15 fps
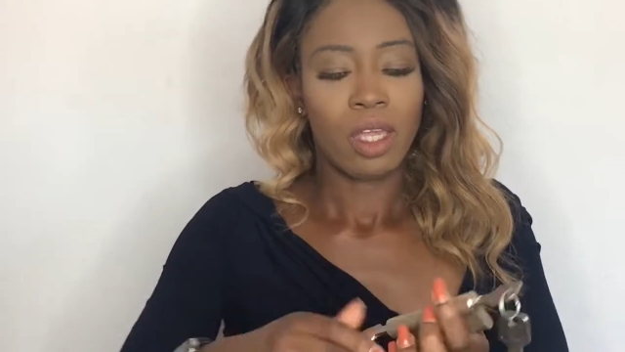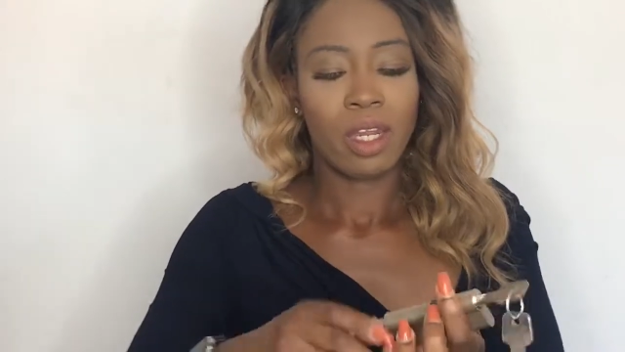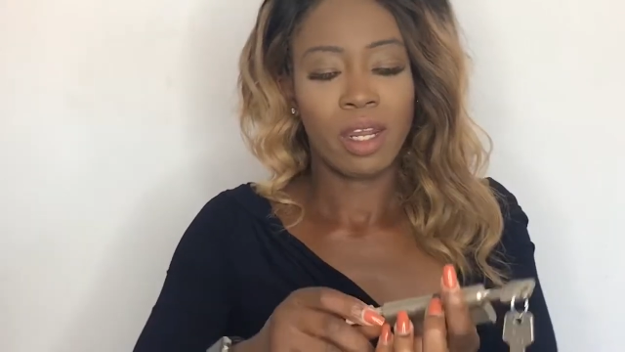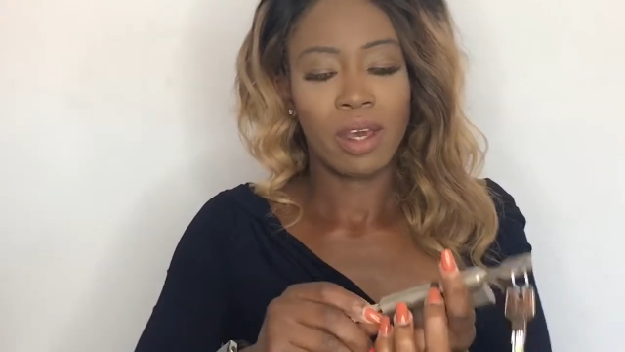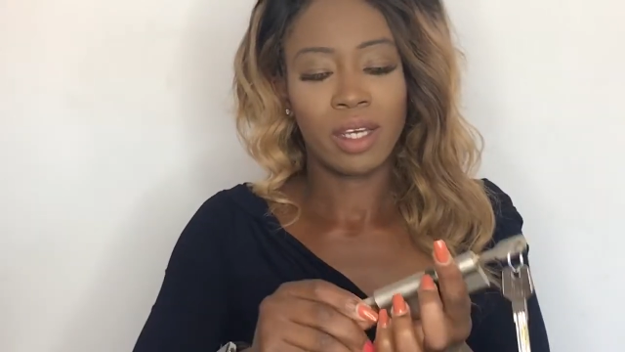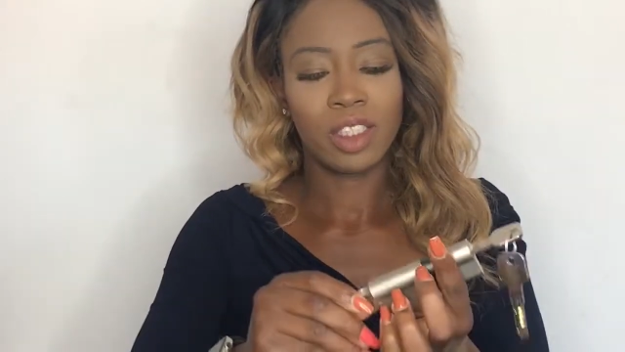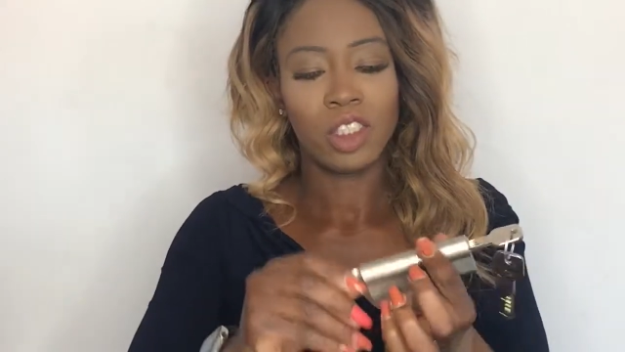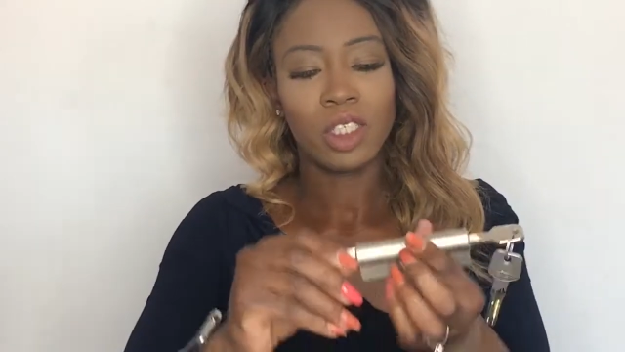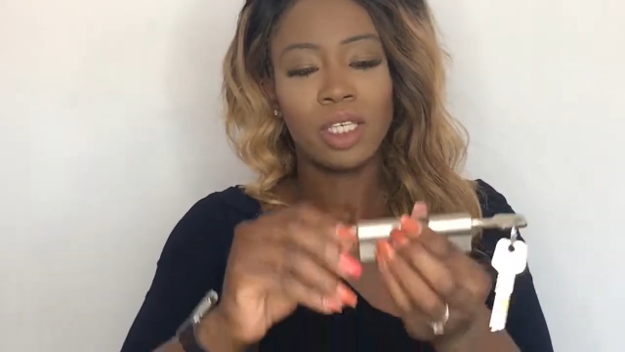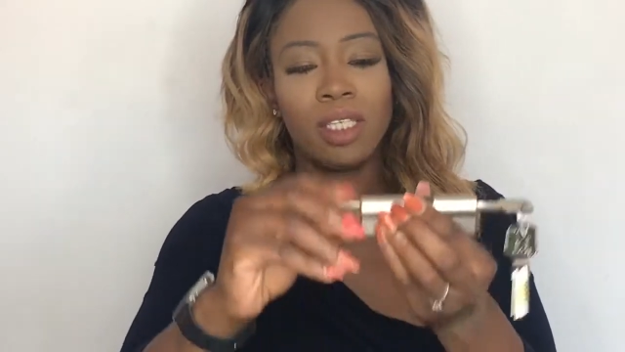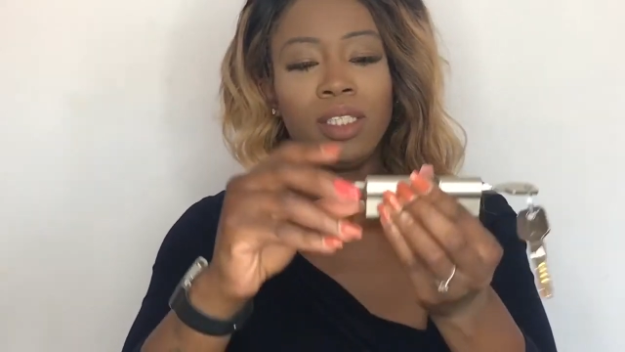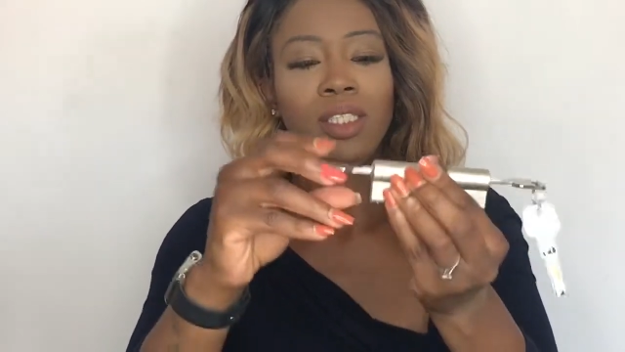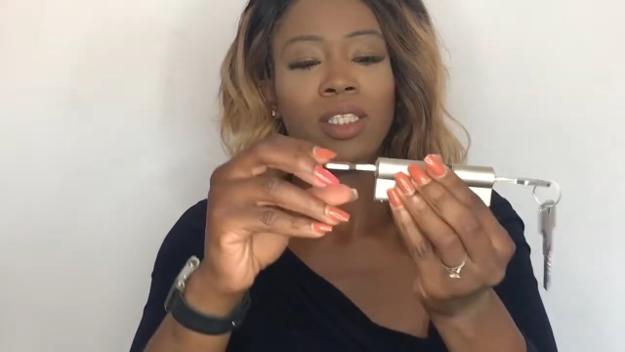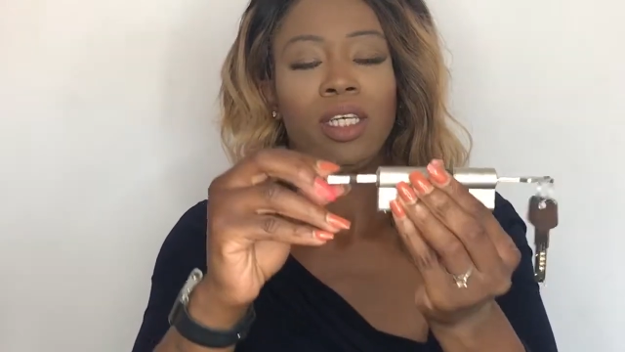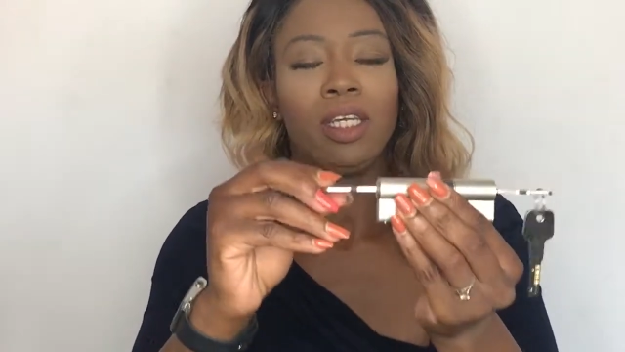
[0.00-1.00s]
Now, as you
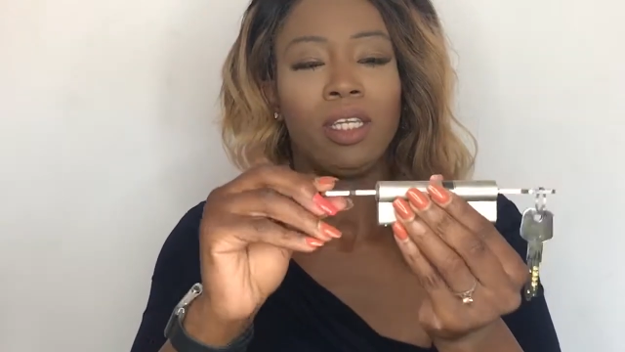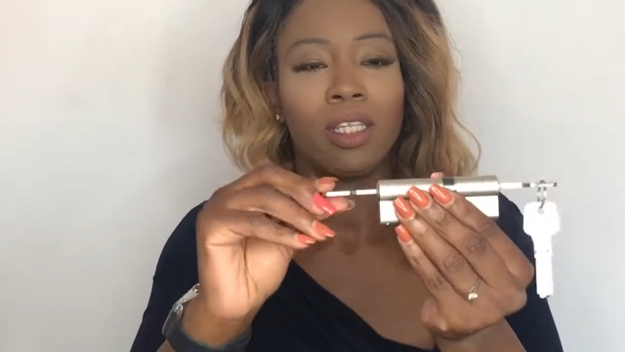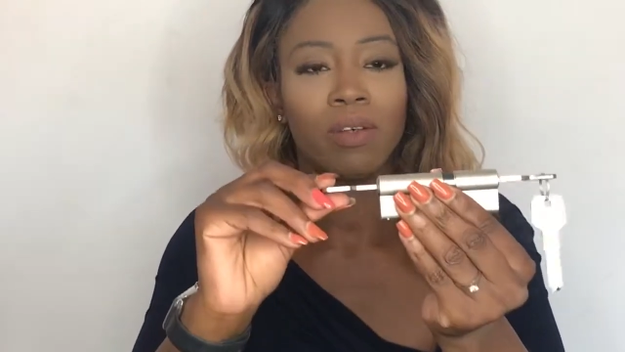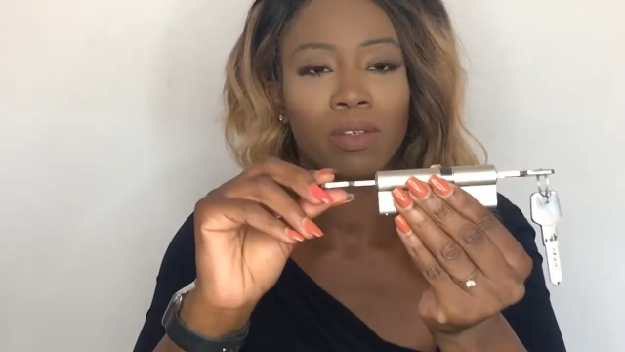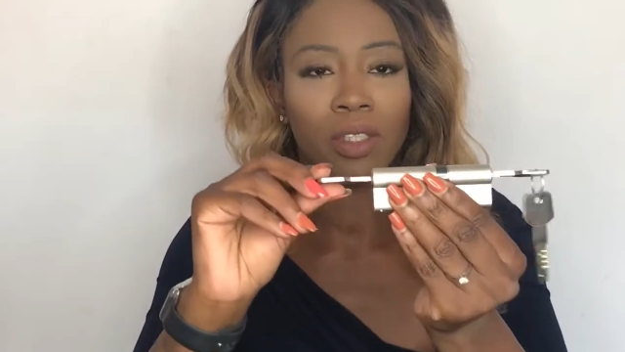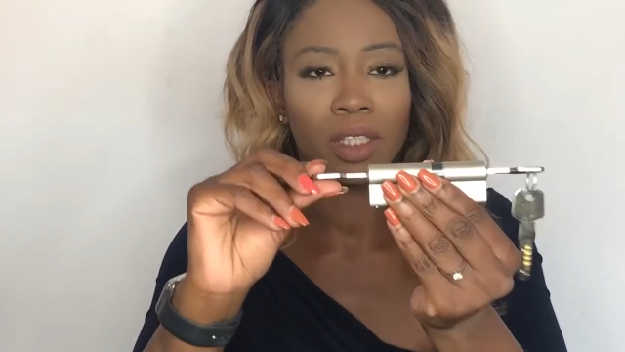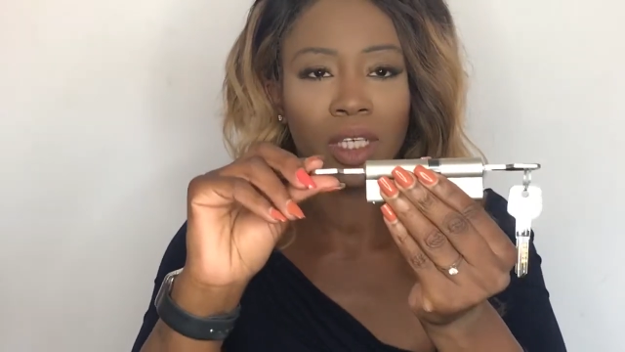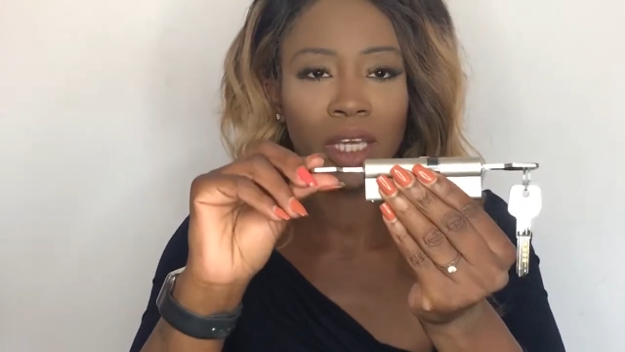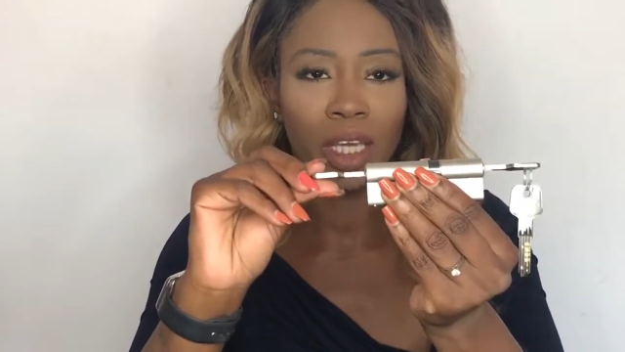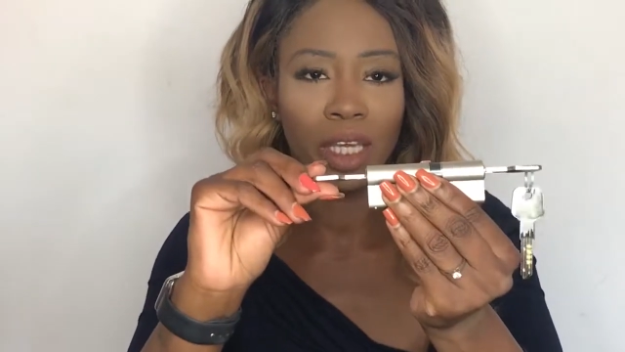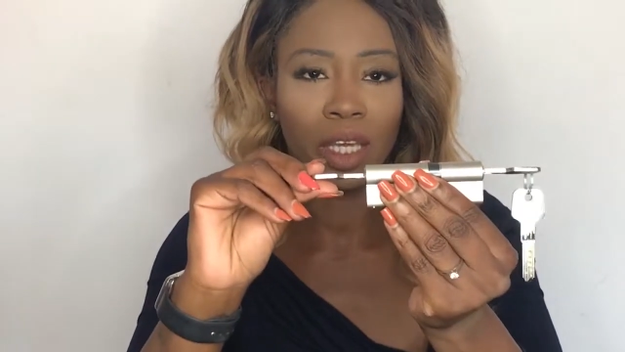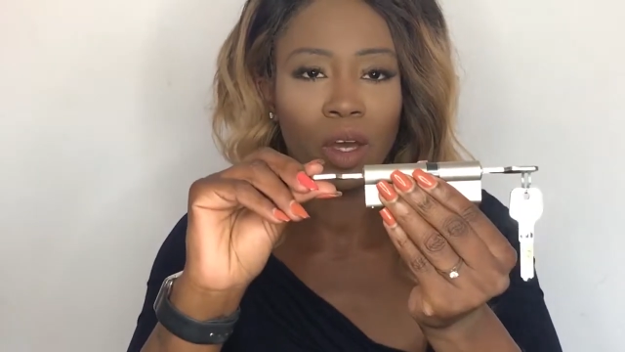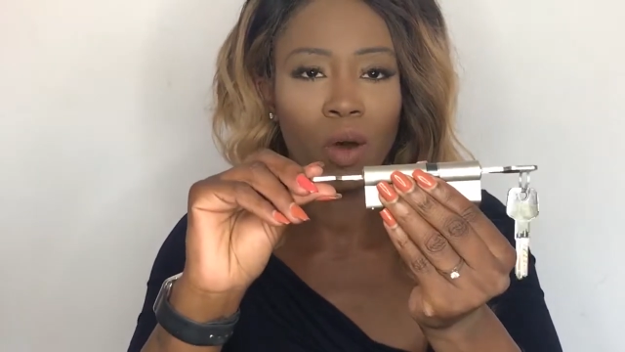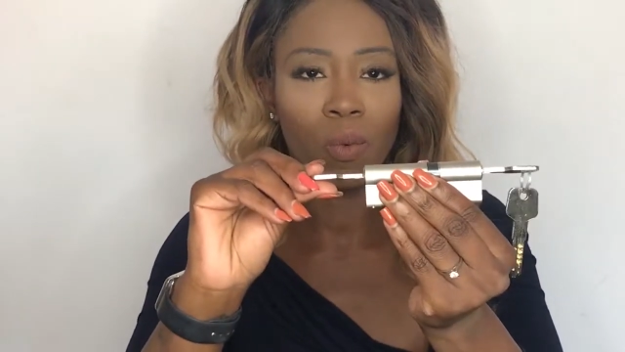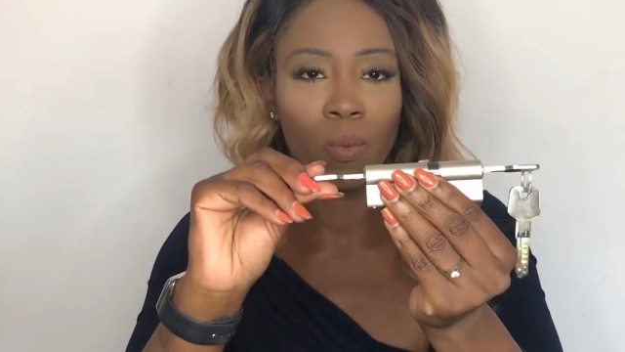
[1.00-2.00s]
can see, there is a
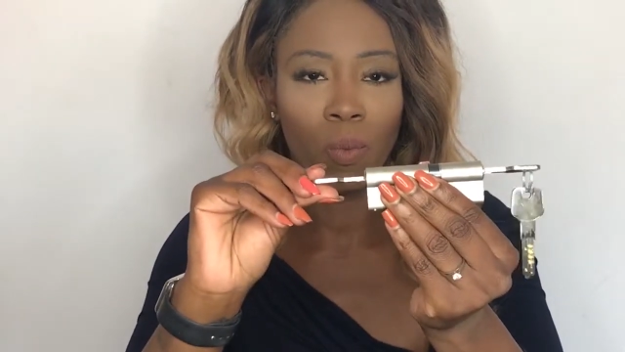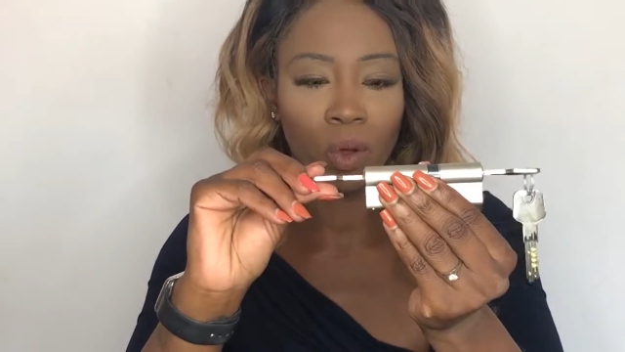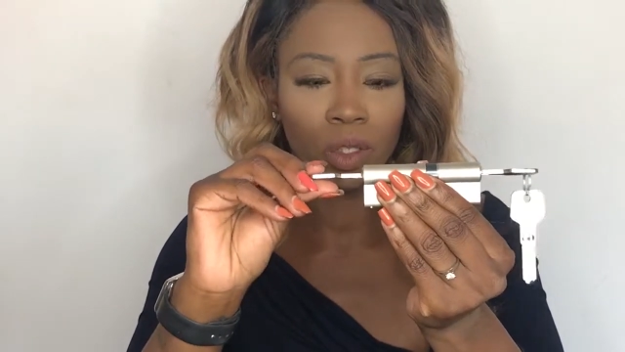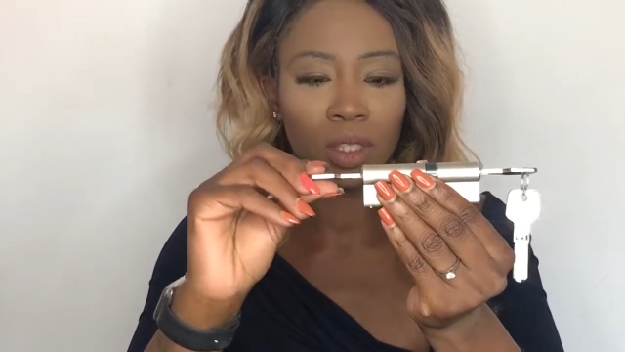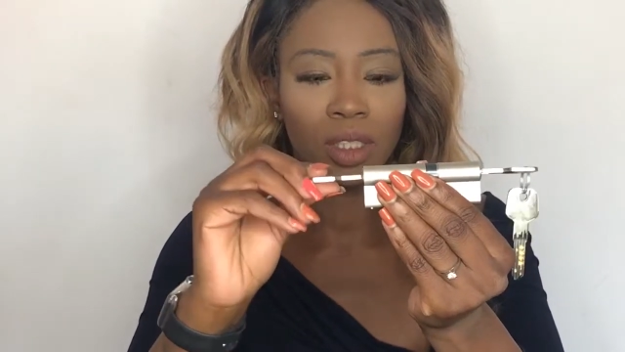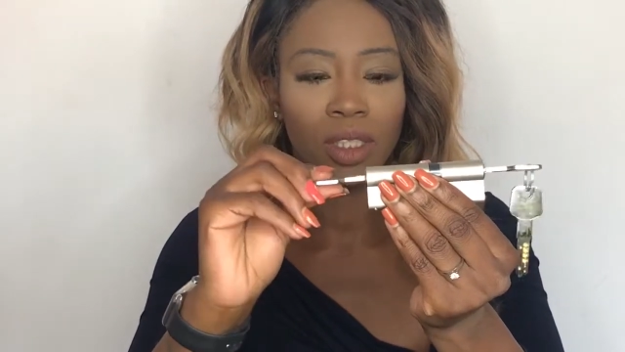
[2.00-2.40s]
key on one